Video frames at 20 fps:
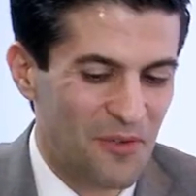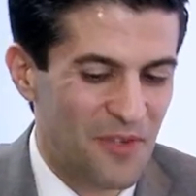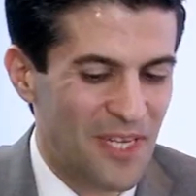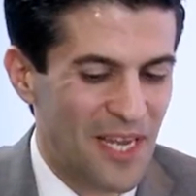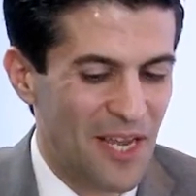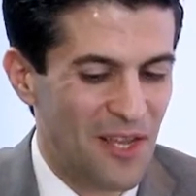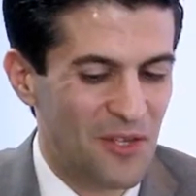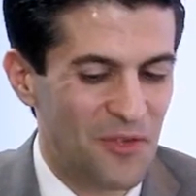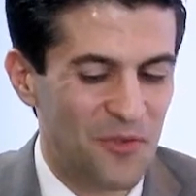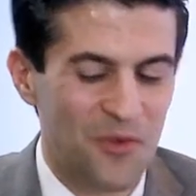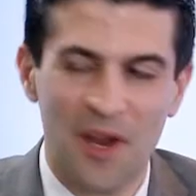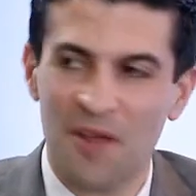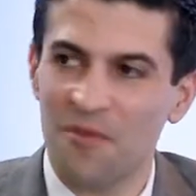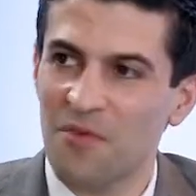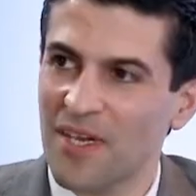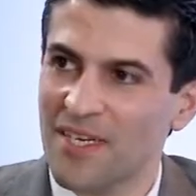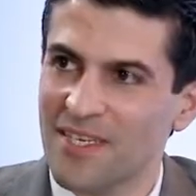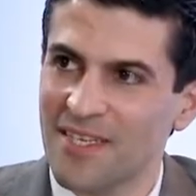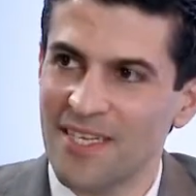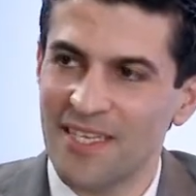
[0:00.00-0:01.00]
of Sales for
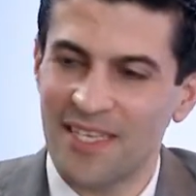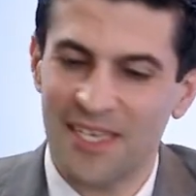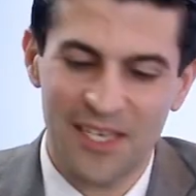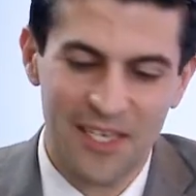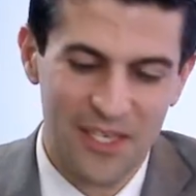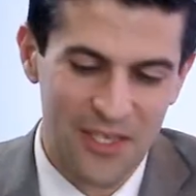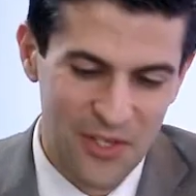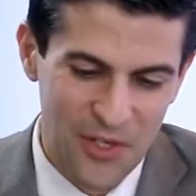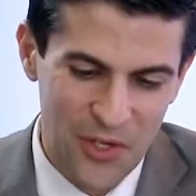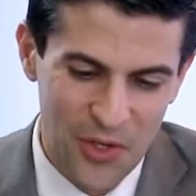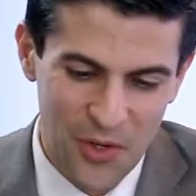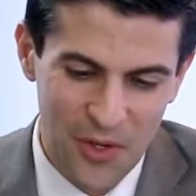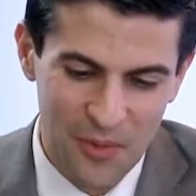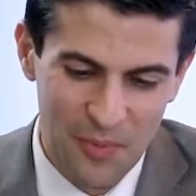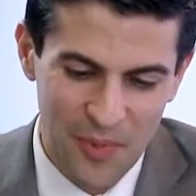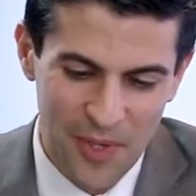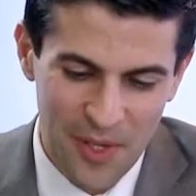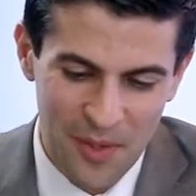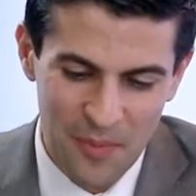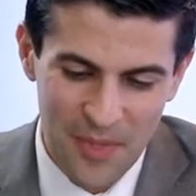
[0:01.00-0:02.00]
FXDD's
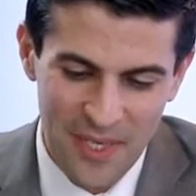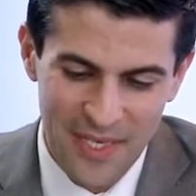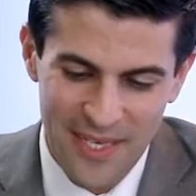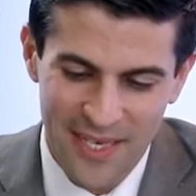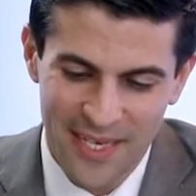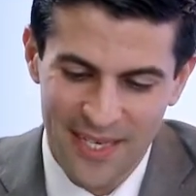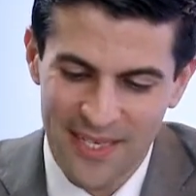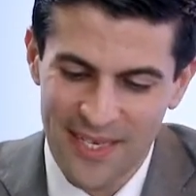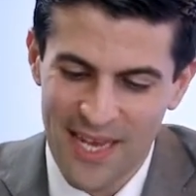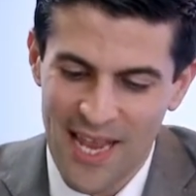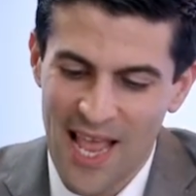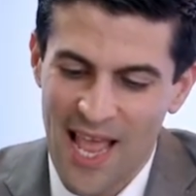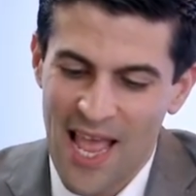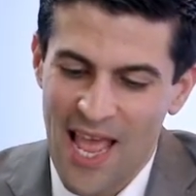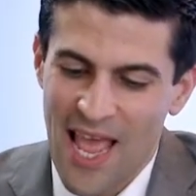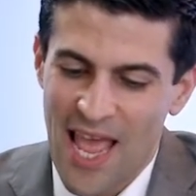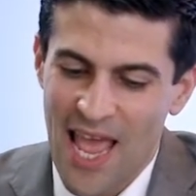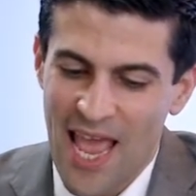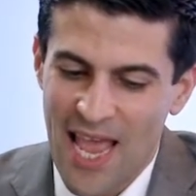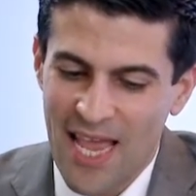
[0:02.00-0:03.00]
European business.
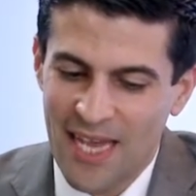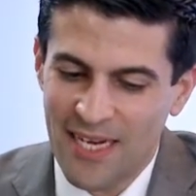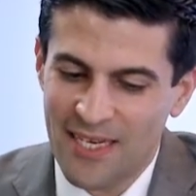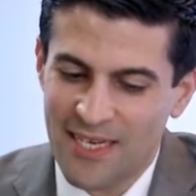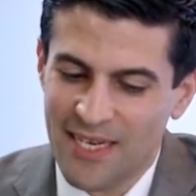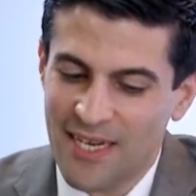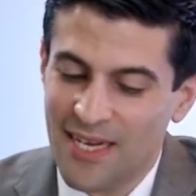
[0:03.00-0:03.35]
And